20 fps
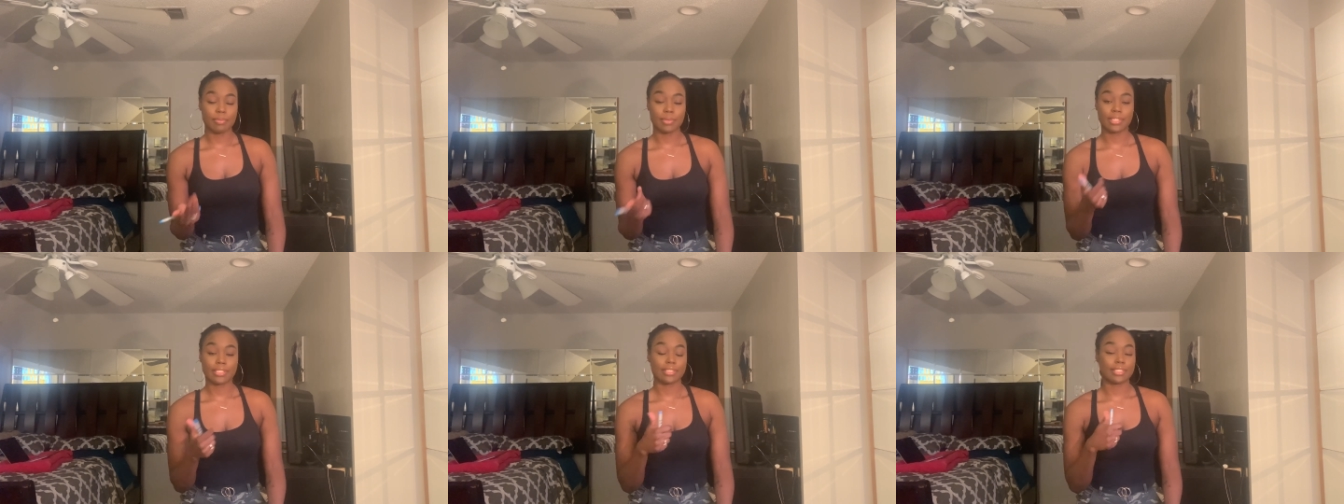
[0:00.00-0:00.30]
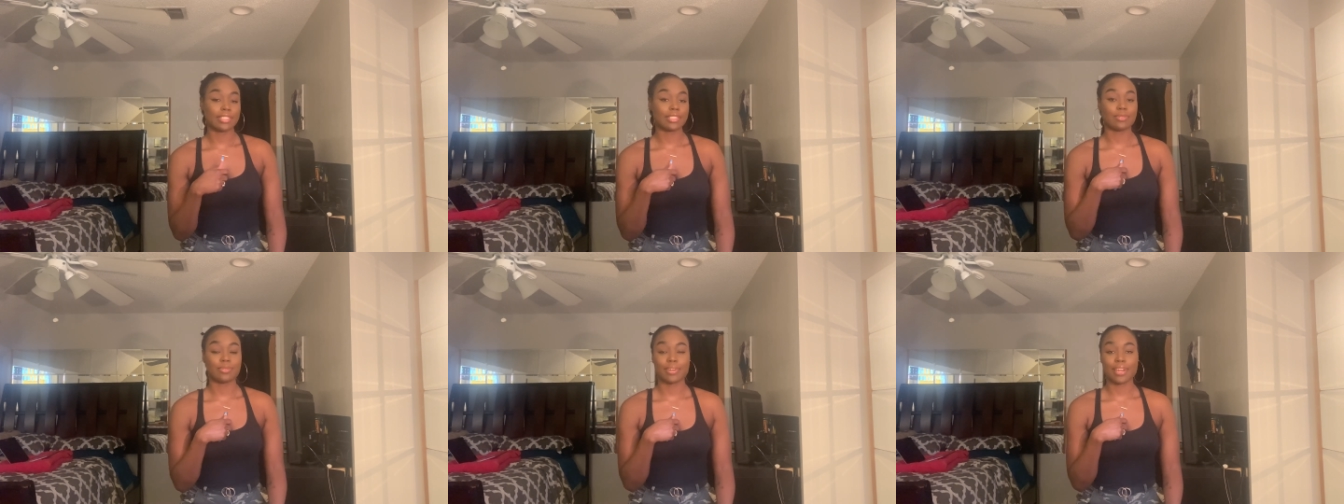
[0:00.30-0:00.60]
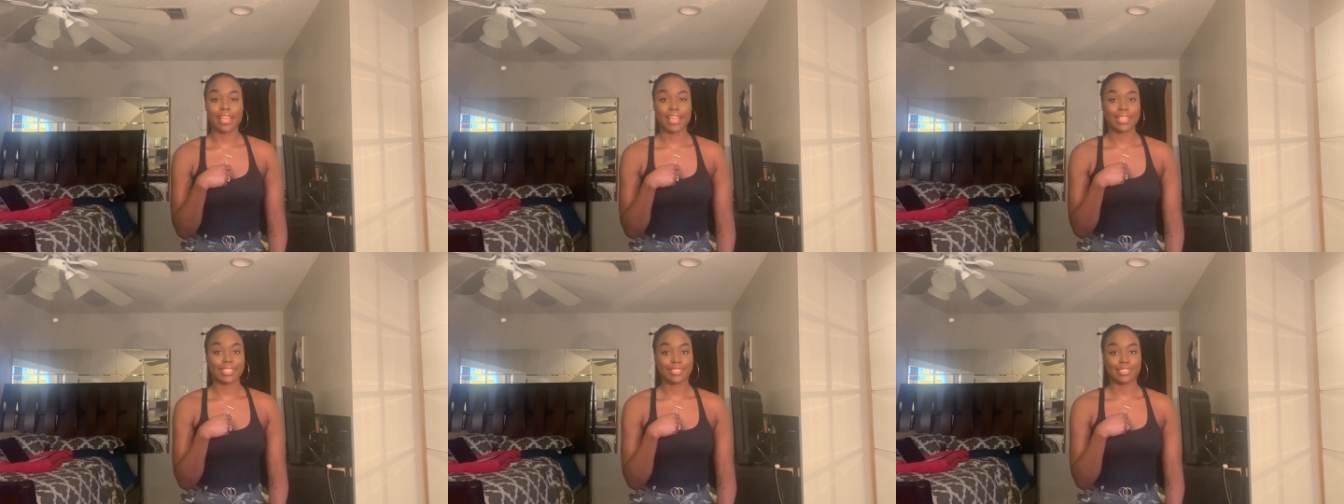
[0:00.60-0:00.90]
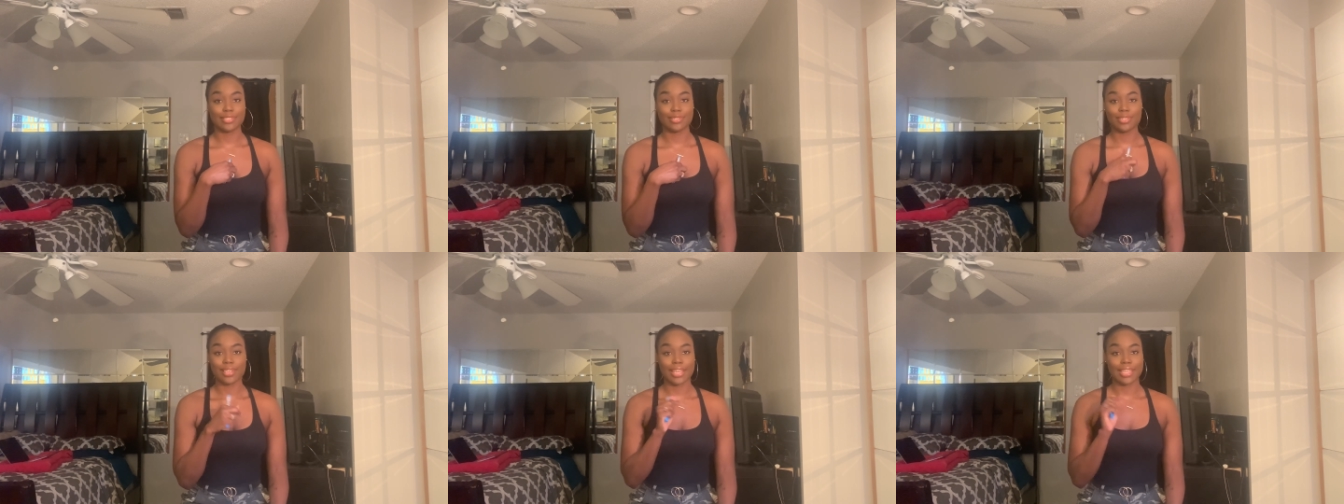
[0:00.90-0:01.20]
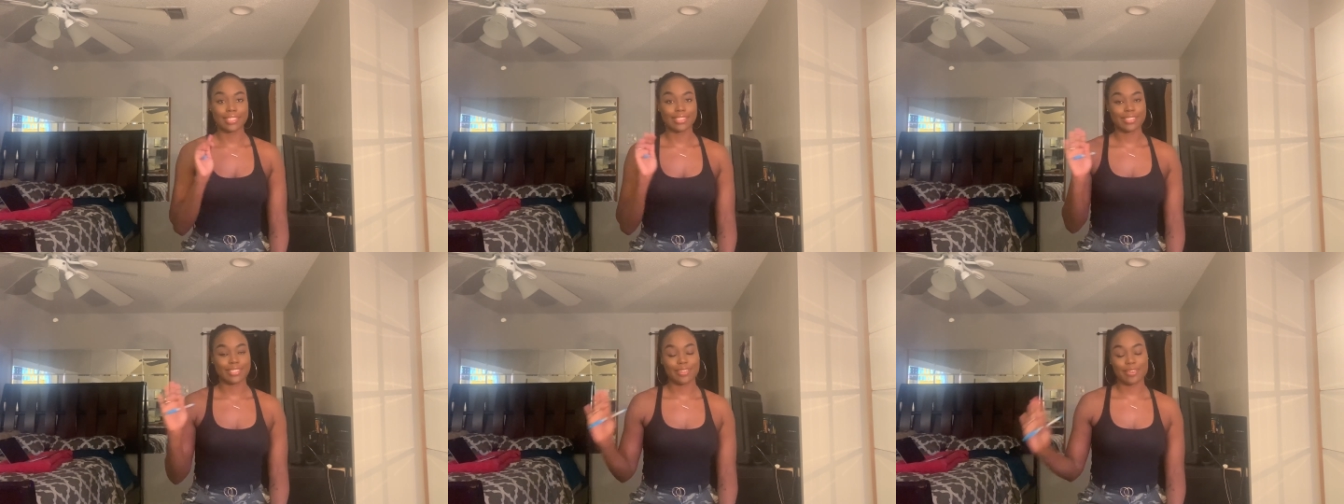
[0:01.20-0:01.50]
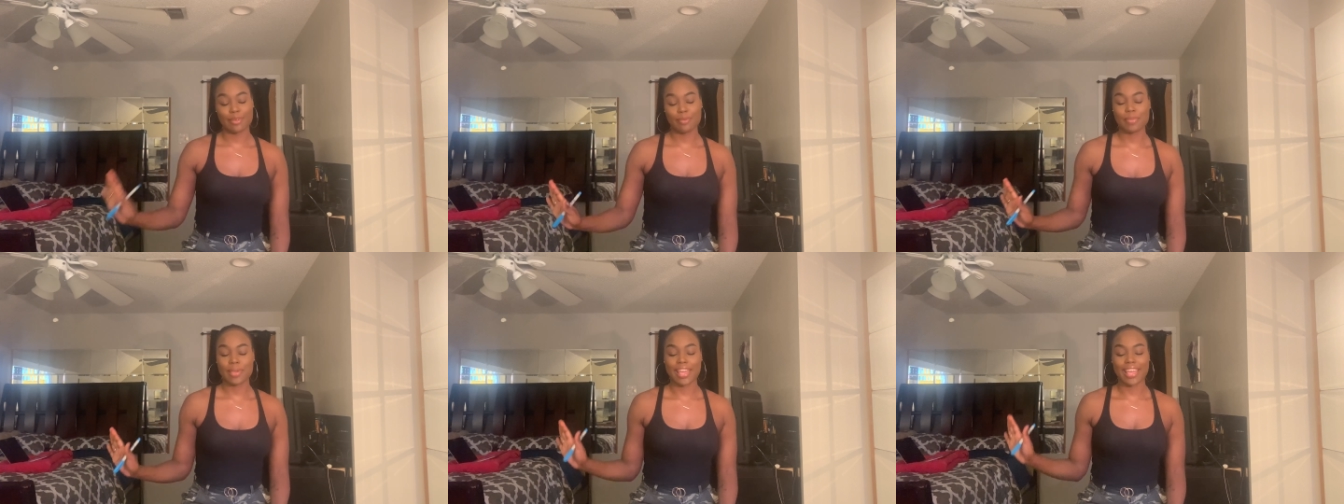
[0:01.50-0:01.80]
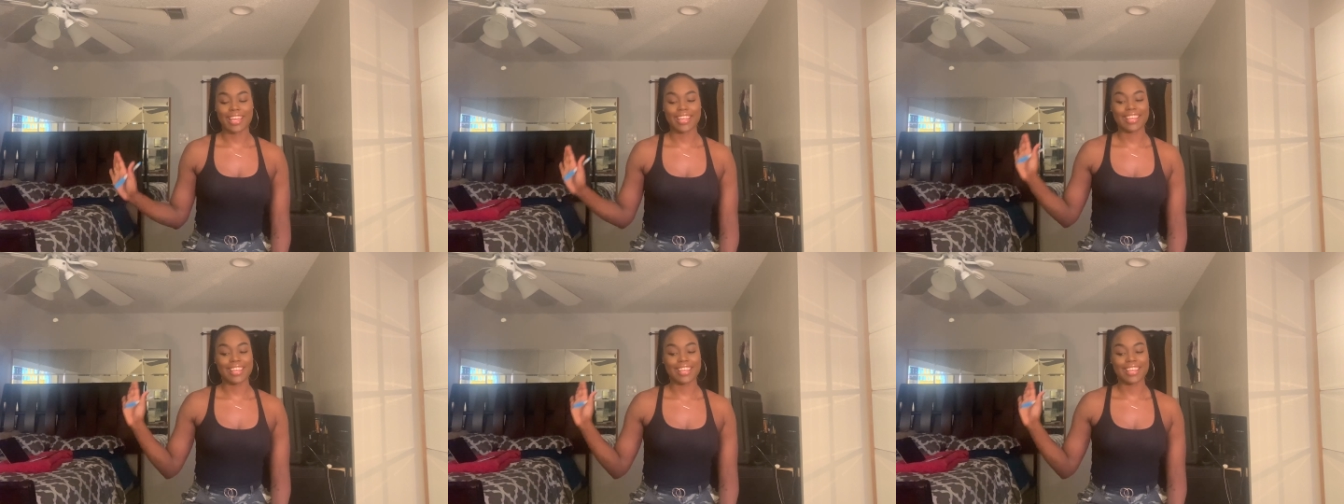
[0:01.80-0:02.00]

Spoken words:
because that's what I had to do. I had to go back